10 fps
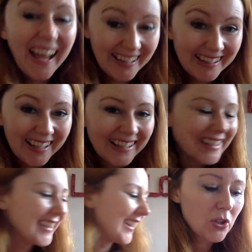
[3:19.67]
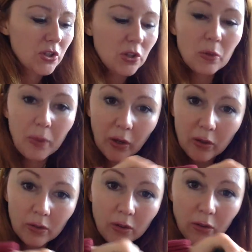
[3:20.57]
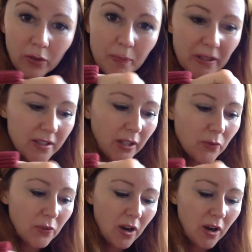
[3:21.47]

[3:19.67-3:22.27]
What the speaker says: and then to scoop out all the bits that you've